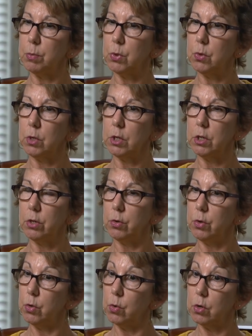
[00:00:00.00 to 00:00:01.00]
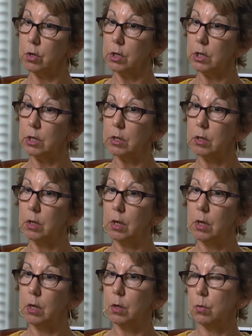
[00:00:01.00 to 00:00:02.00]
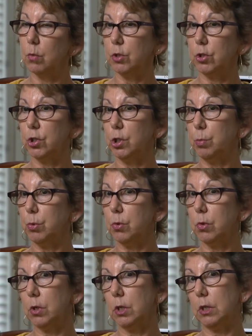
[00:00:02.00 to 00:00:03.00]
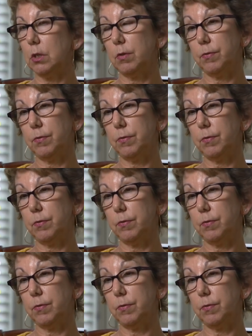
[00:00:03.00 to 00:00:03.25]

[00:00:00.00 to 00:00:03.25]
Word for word: born in New York? Was she born in the